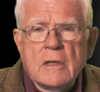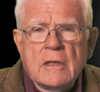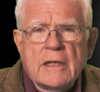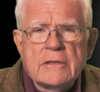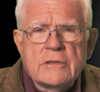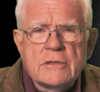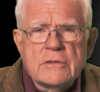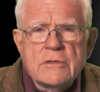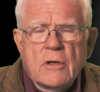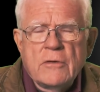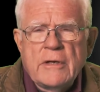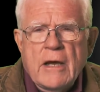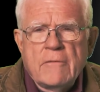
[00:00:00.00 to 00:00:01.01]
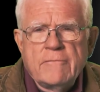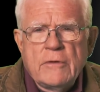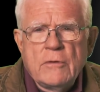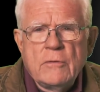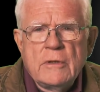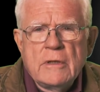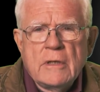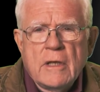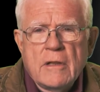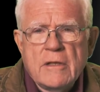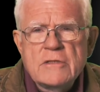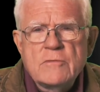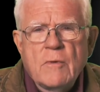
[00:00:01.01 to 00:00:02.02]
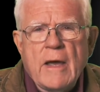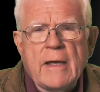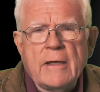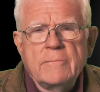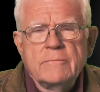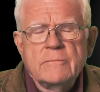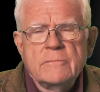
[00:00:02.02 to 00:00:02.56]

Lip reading: elections are now viewed this way.